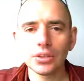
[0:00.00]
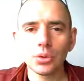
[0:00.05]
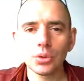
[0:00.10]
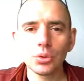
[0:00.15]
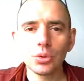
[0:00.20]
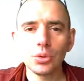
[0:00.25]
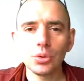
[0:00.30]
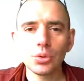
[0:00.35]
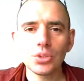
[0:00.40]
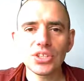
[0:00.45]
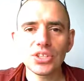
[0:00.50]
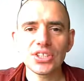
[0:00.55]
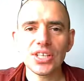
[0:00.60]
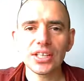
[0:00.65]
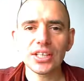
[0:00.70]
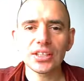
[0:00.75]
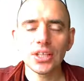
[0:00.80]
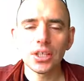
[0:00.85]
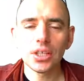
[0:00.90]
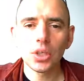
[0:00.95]
And the good news
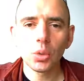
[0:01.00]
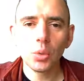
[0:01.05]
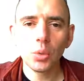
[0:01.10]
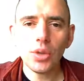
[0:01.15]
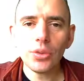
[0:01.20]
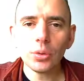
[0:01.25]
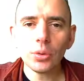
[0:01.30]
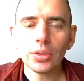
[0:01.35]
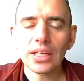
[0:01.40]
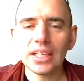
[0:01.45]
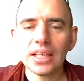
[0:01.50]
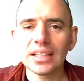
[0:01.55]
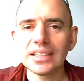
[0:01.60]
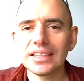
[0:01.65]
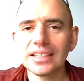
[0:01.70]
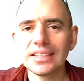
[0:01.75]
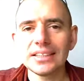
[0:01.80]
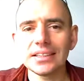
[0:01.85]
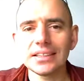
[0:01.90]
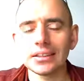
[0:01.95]
is that with
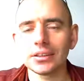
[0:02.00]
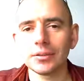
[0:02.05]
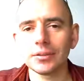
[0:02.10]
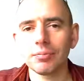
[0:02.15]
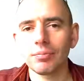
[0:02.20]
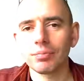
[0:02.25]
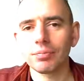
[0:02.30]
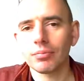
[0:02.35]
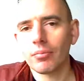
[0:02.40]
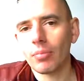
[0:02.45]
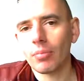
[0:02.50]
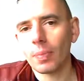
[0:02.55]
online dating,